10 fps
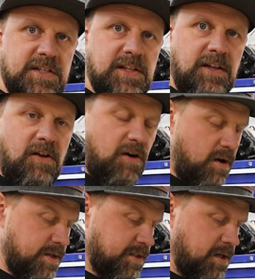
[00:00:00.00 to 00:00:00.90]
this little
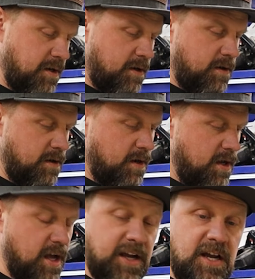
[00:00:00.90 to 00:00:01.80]
harness here
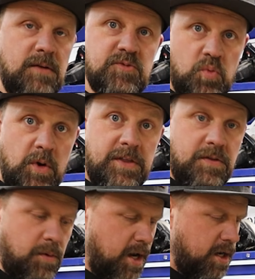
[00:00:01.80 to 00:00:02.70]
uh, comes with
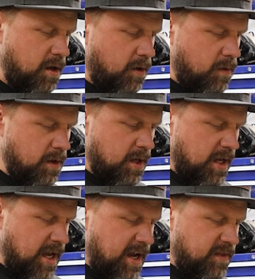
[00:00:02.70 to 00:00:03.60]
the radio,
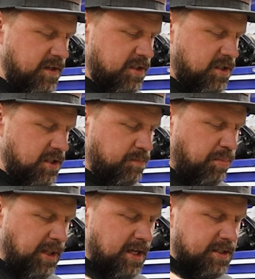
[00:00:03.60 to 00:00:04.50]
and this just
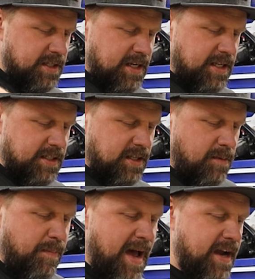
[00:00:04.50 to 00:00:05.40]
plugs into
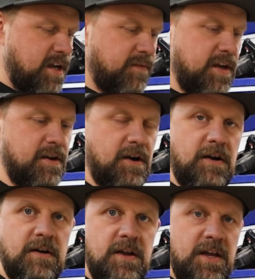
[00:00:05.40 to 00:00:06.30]
the back of it here.